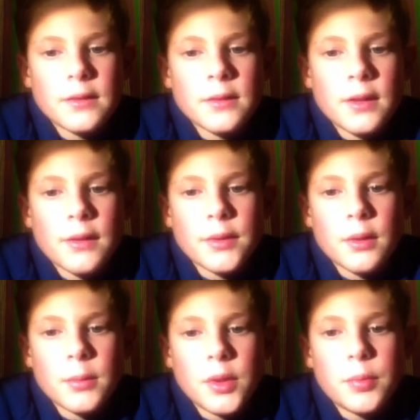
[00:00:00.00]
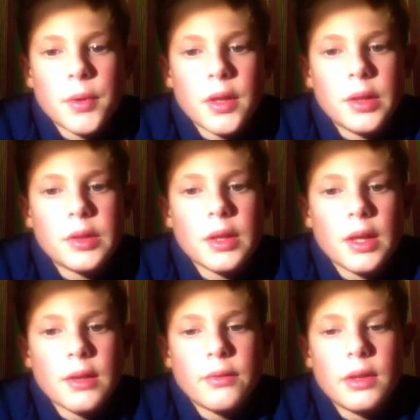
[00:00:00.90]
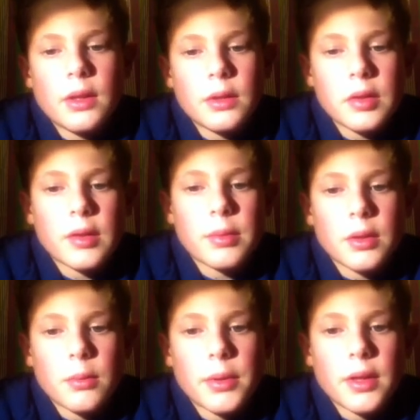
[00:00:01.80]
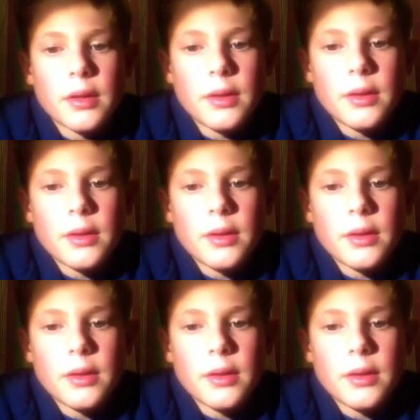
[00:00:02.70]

I'll have a lot more space and videos are going to be a lot better.